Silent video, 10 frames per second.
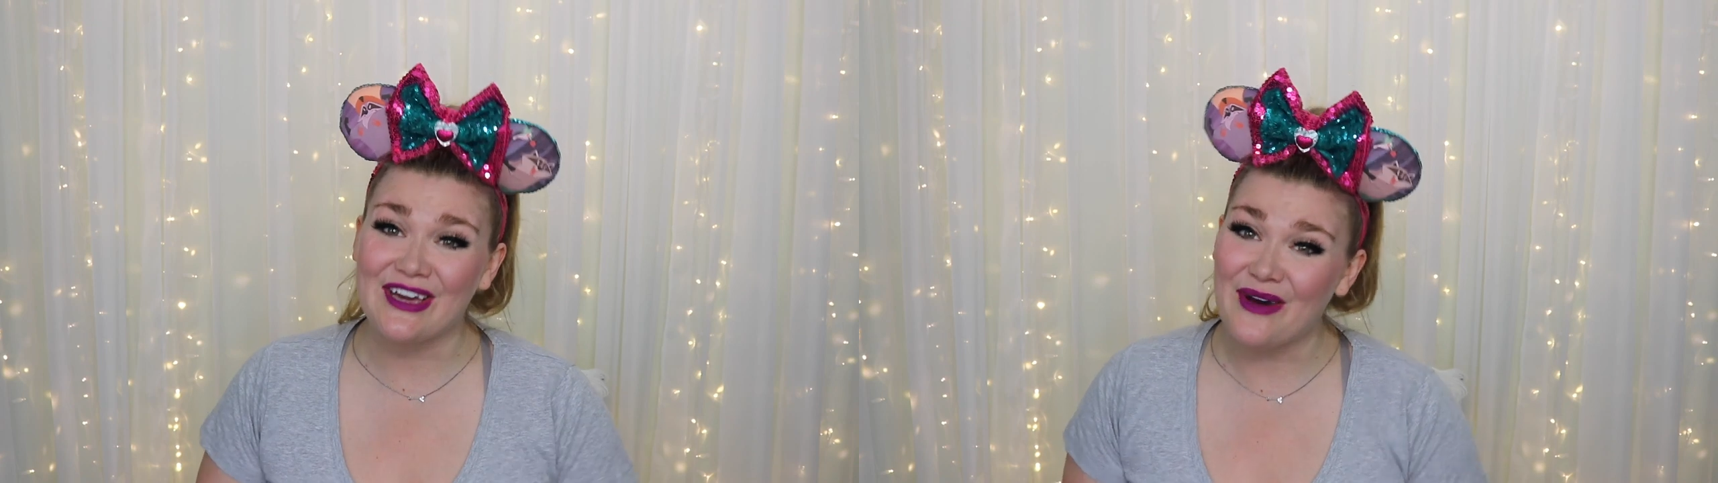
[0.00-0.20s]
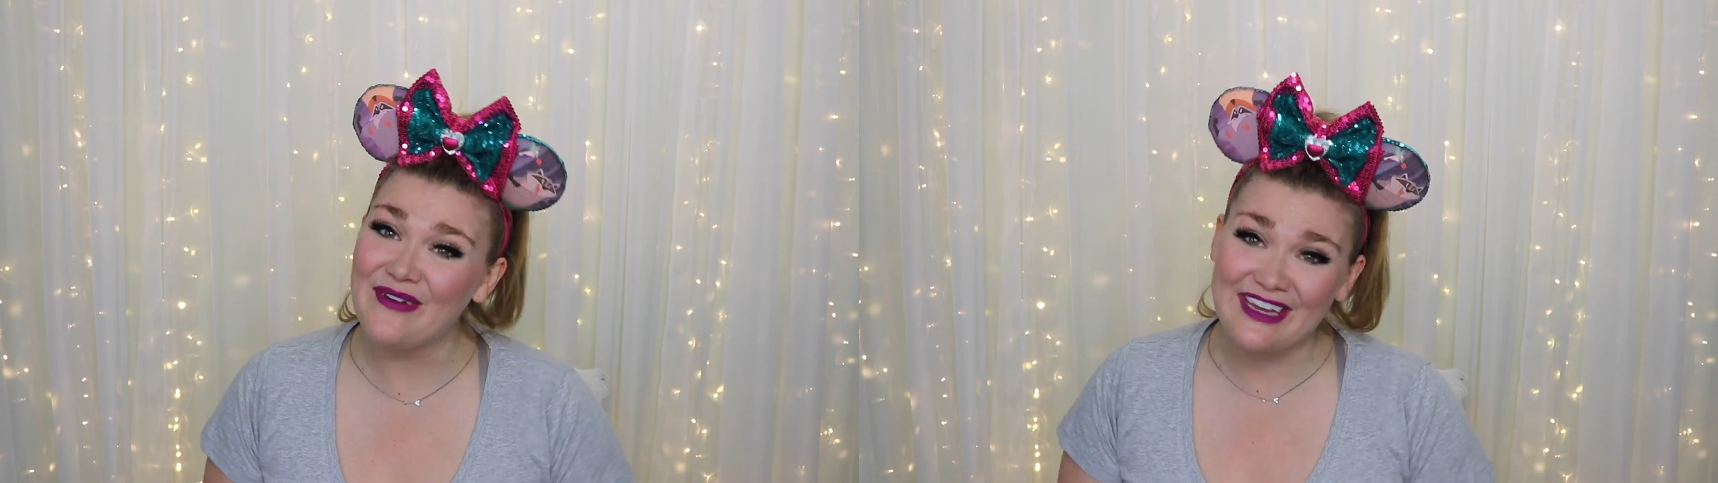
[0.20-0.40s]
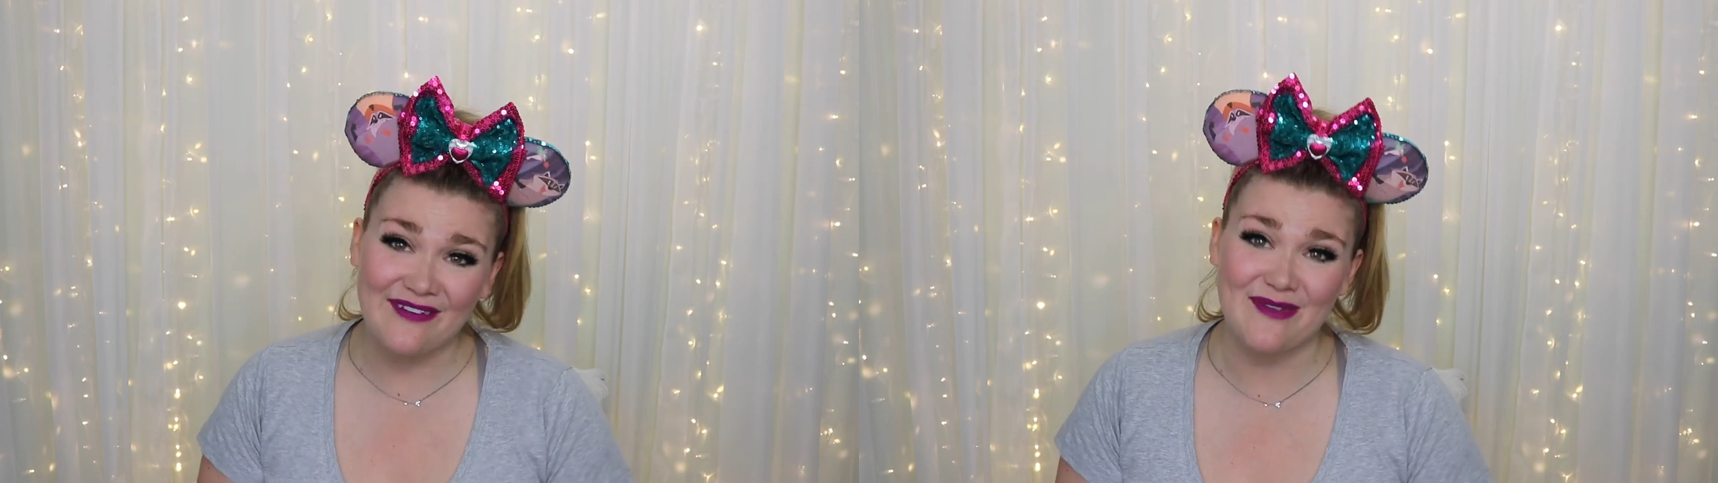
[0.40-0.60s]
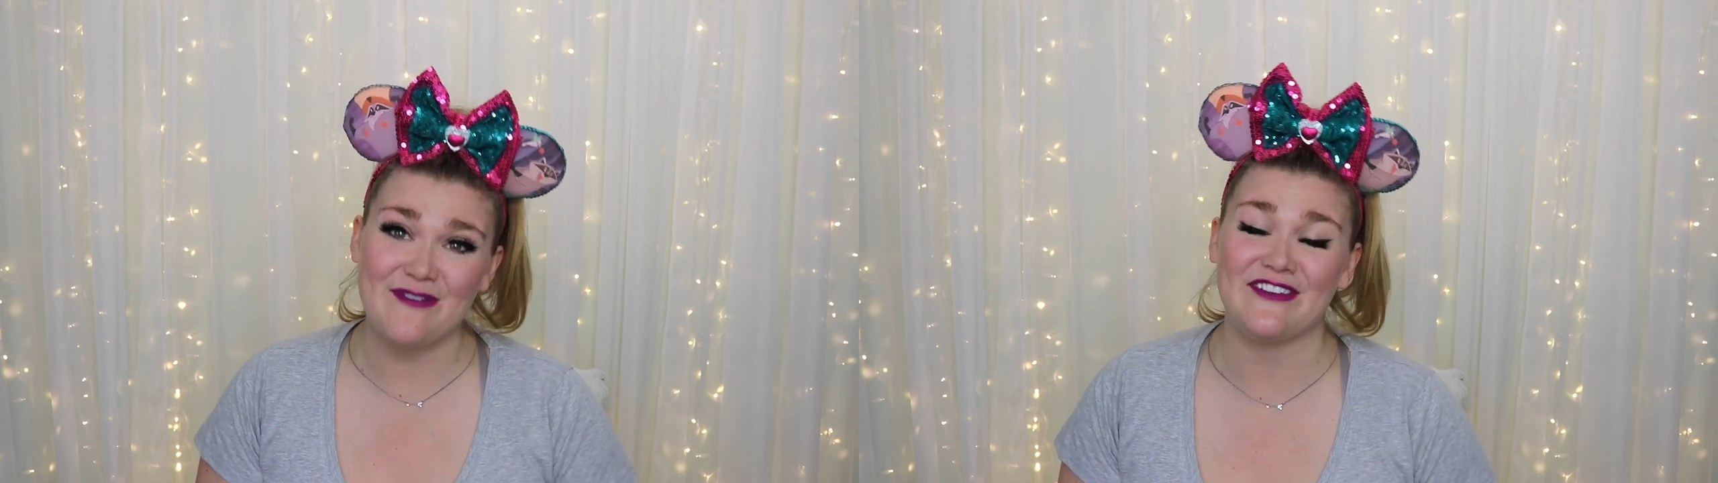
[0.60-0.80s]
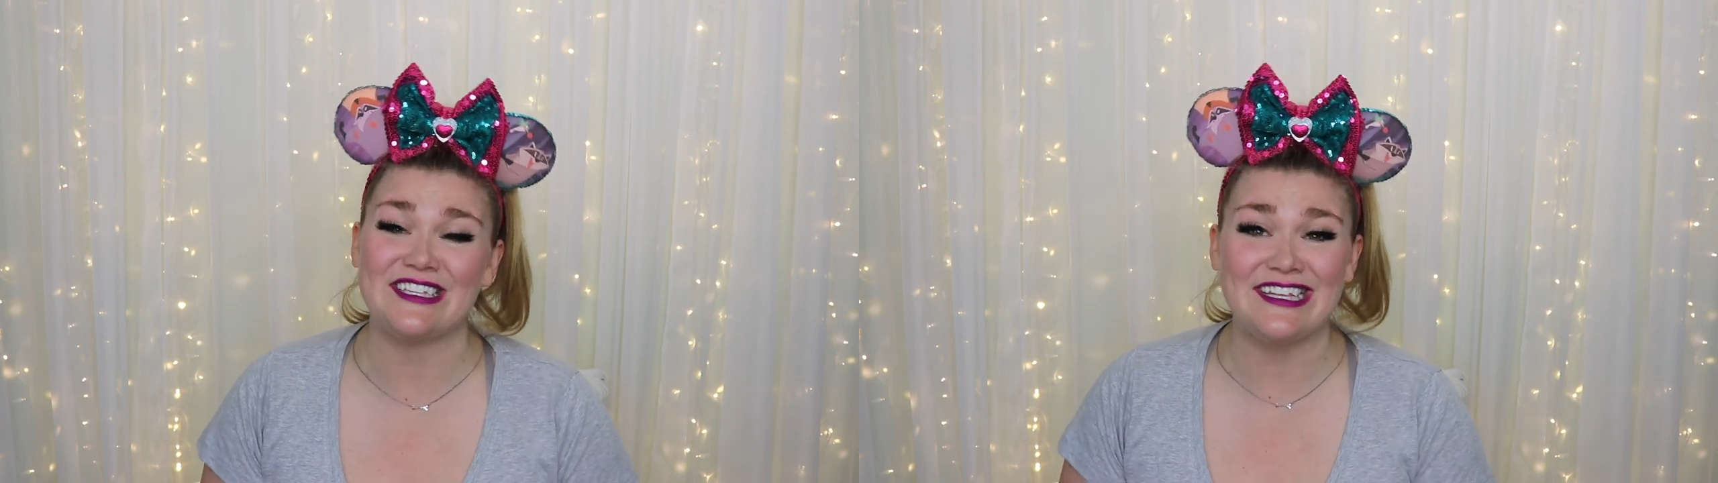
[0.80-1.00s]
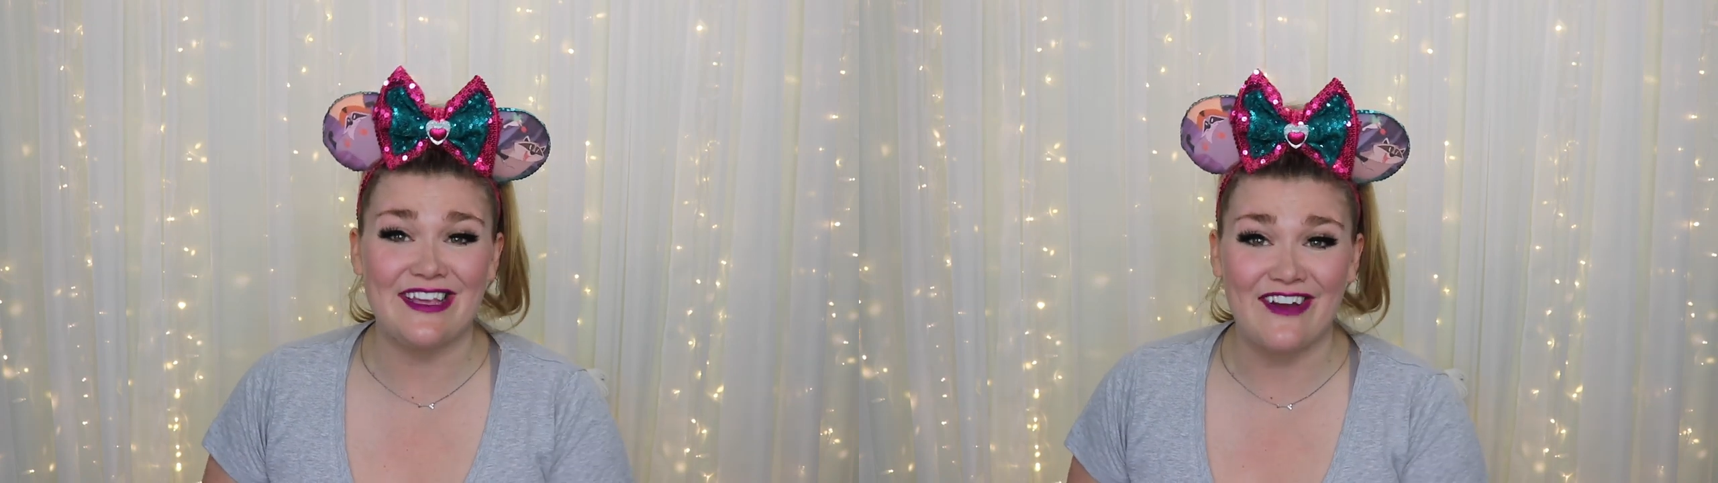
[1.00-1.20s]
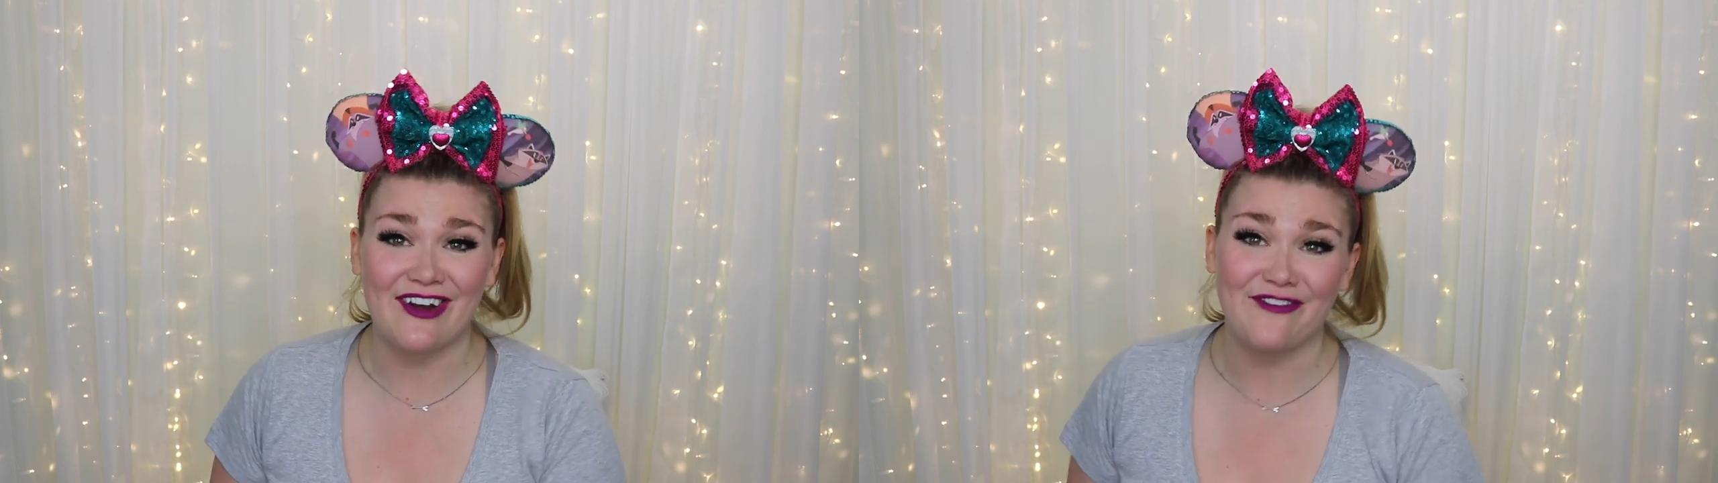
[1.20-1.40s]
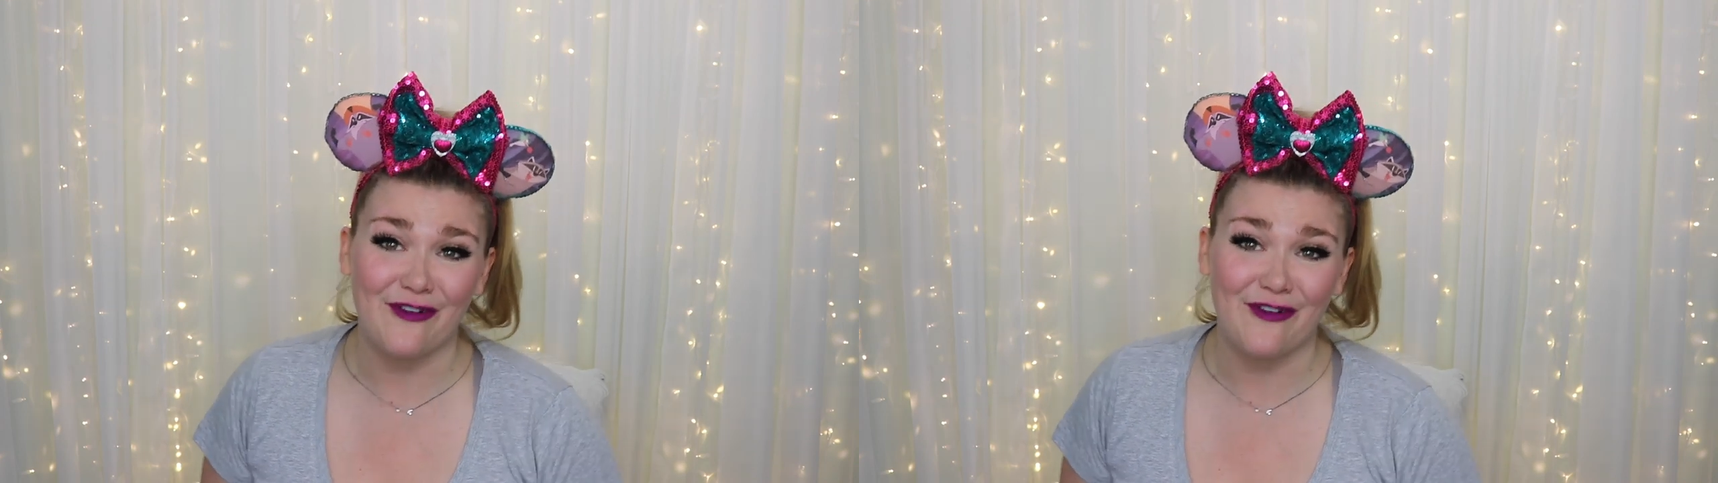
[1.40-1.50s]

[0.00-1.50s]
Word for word: Go and give them a visit. They've got a